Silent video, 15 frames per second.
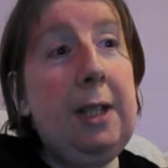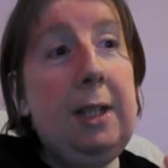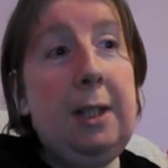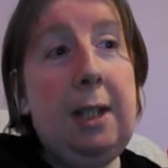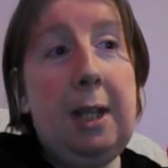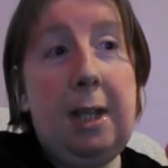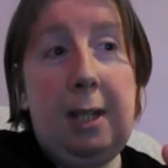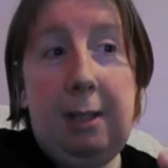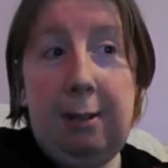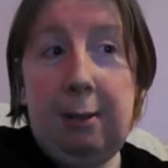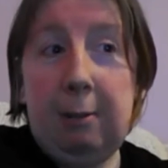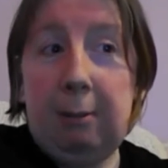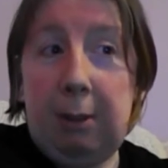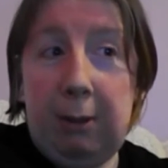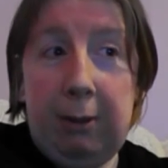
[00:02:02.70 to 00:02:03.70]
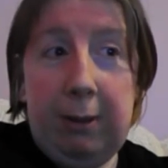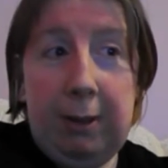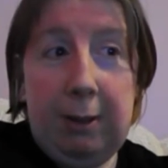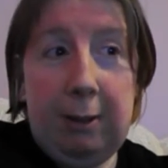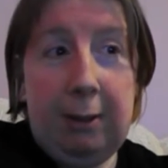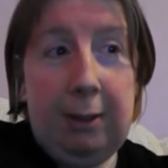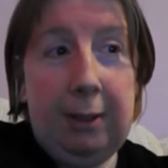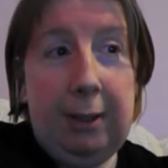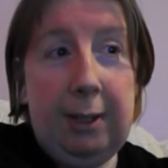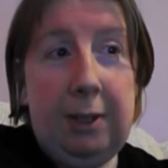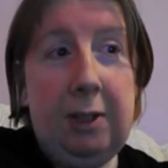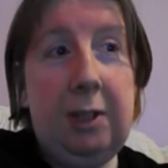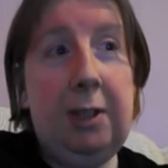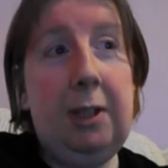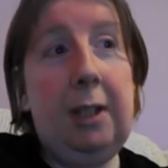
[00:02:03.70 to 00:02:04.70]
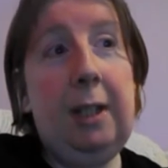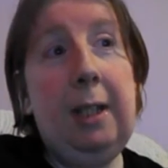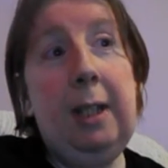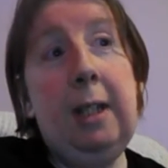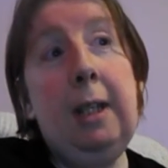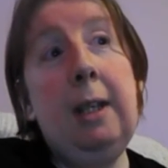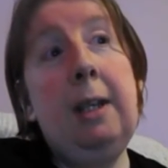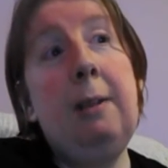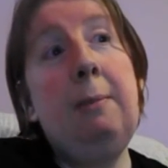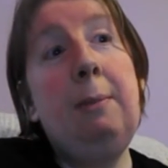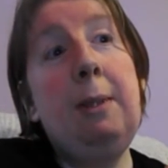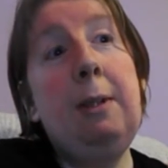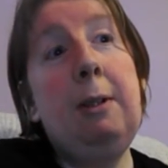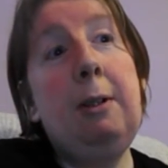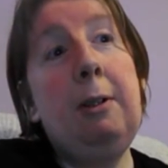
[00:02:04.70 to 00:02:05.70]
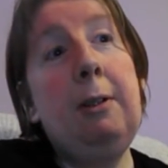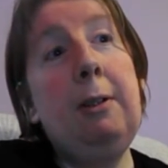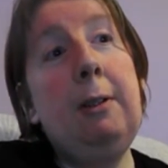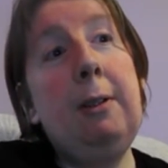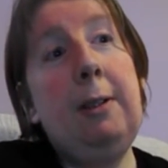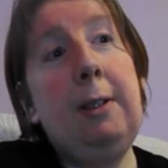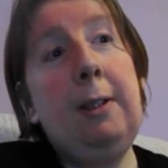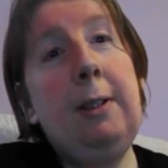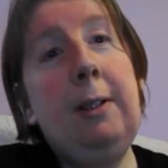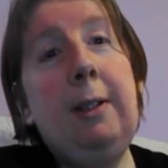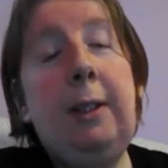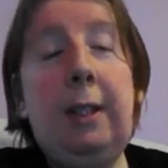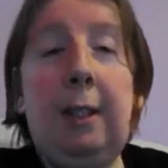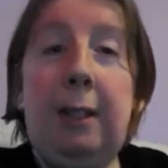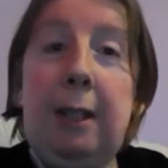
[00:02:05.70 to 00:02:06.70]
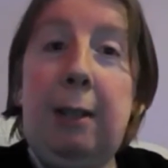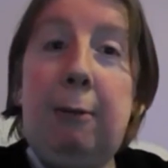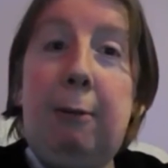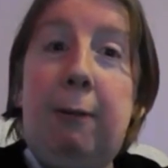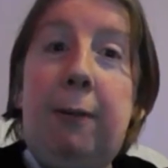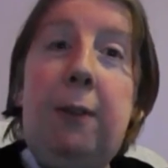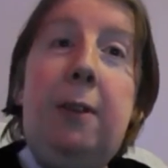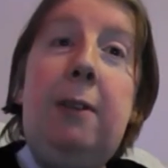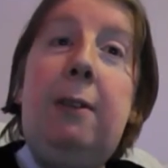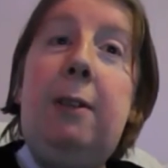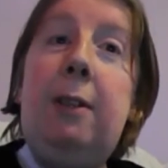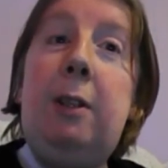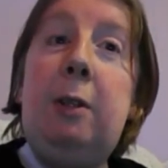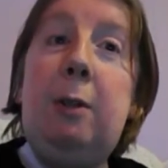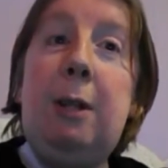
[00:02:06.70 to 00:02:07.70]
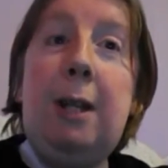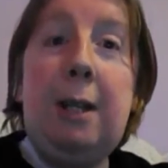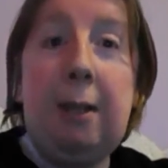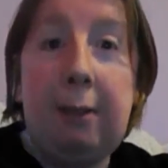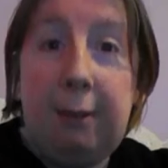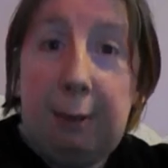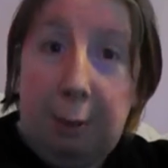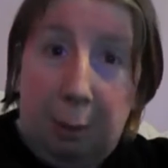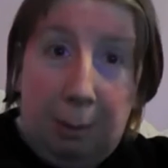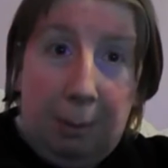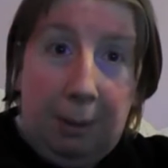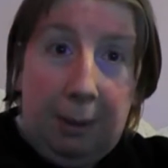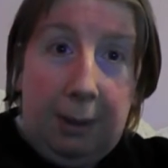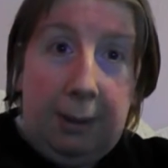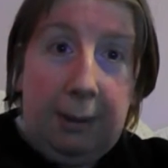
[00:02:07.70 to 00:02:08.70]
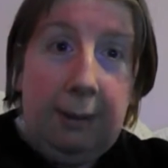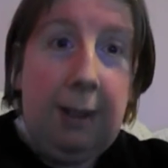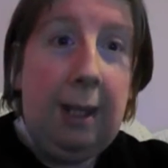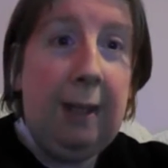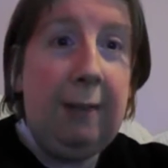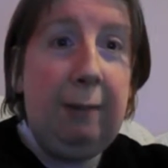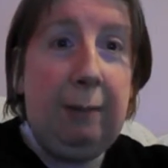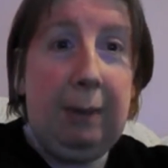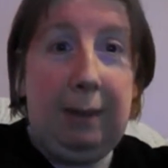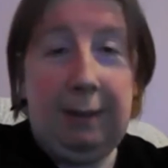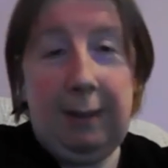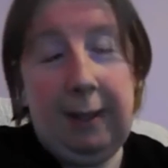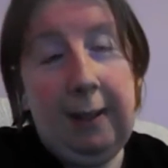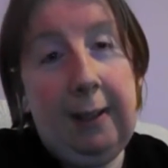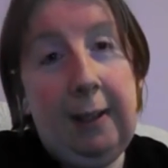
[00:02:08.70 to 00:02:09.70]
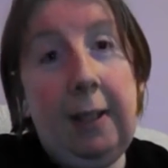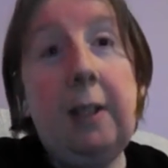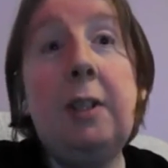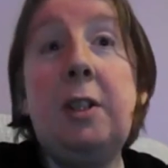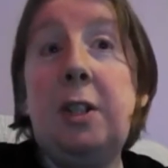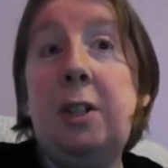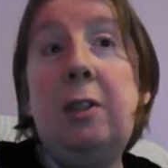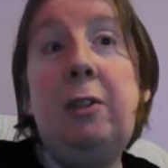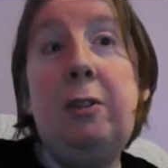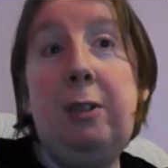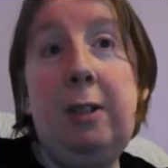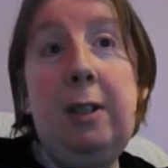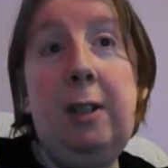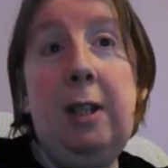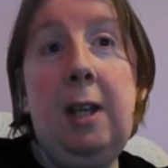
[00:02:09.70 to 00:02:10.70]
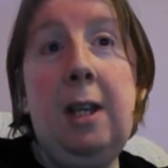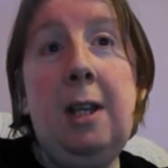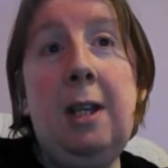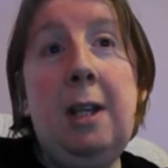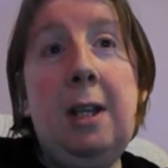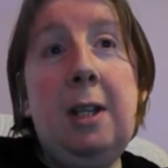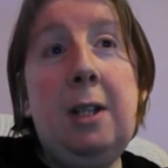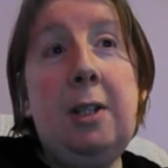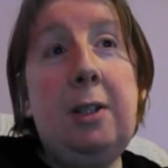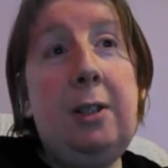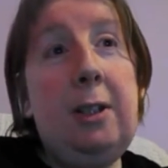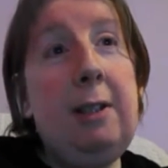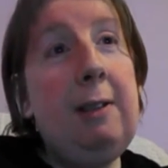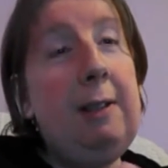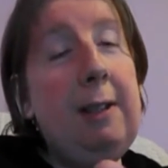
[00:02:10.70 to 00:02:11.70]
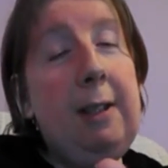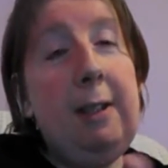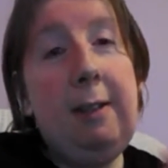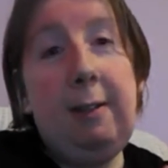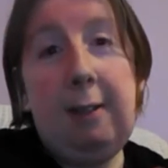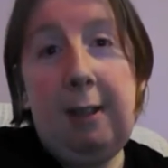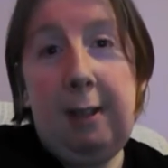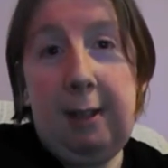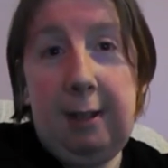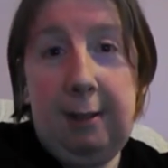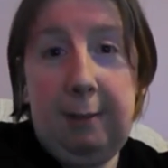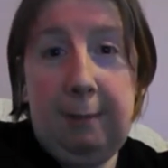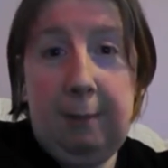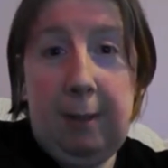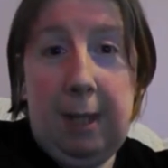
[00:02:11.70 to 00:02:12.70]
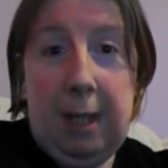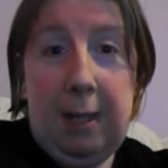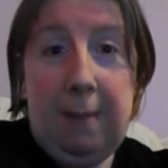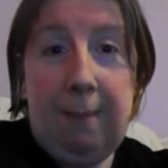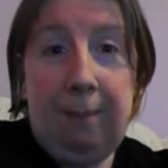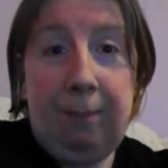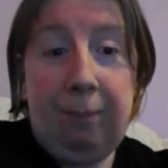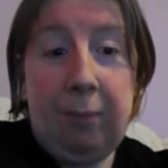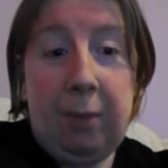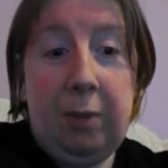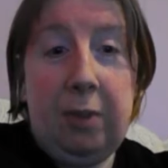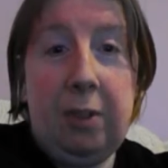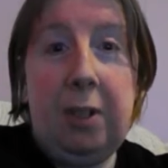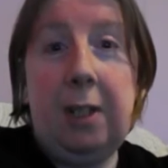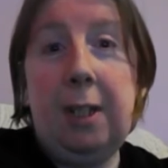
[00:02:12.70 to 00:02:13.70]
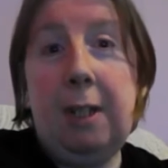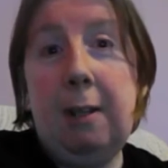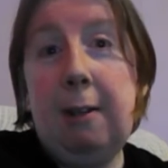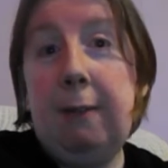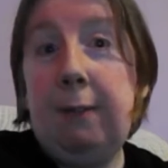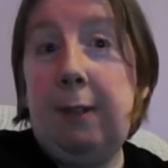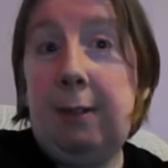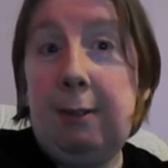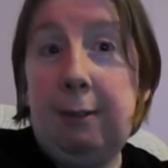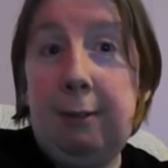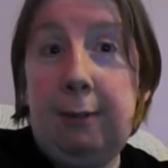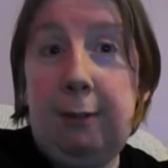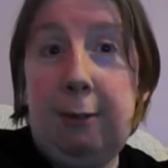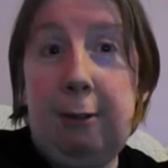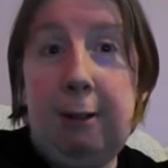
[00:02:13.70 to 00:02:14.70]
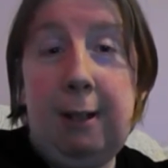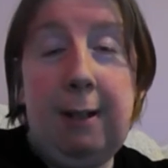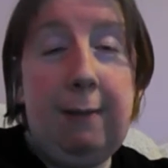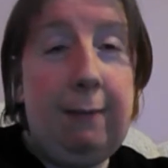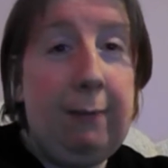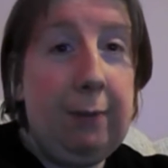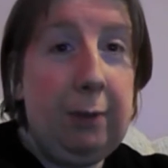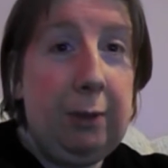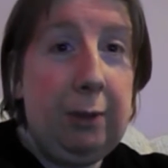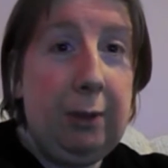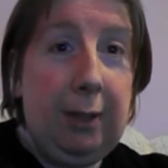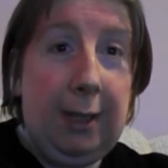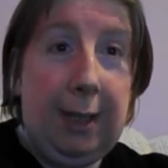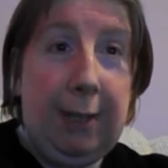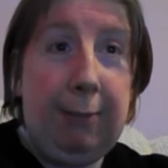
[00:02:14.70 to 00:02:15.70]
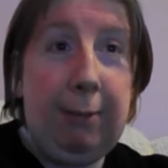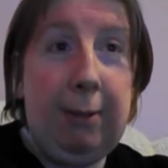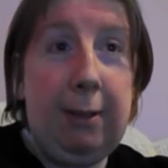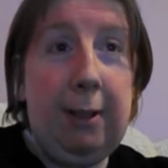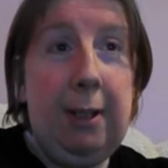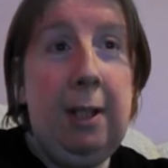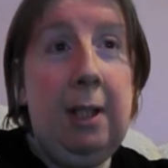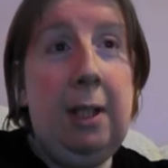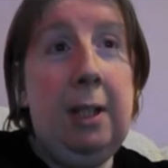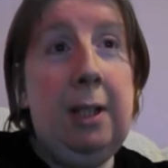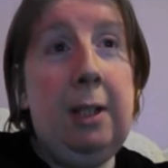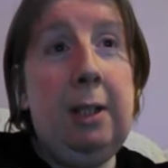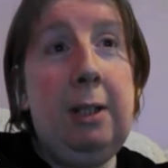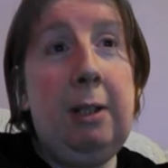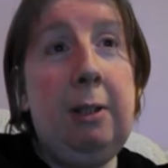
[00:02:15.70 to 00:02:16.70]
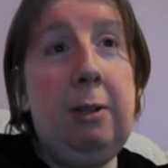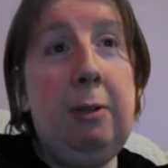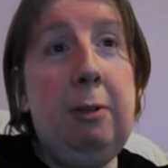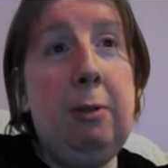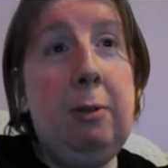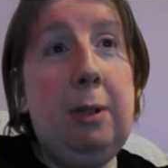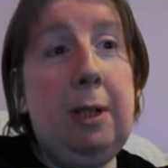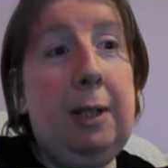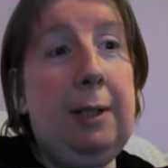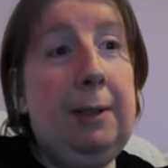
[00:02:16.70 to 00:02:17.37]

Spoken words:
then ends up going on a journey because something that's referred to as the Gobblers have been taking children. This is a journey of discovery for Lyra, who